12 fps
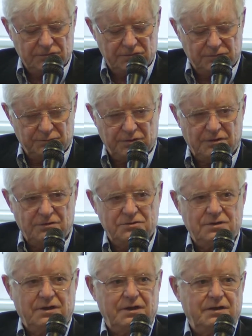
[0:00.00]

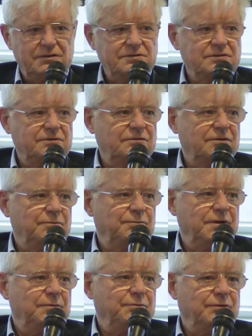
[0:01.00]
apologize to the
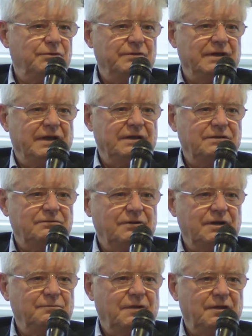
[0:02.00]
people that
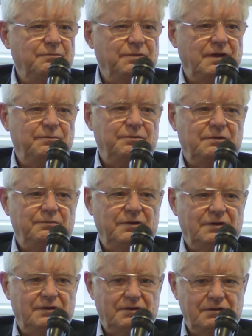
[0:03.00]
read my paper
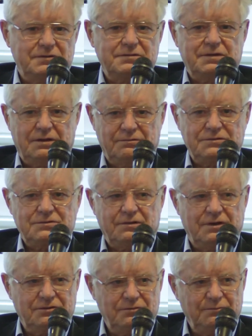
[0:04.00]
because I was
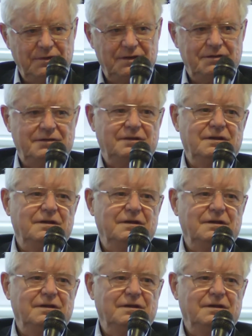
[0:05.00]
trying to meet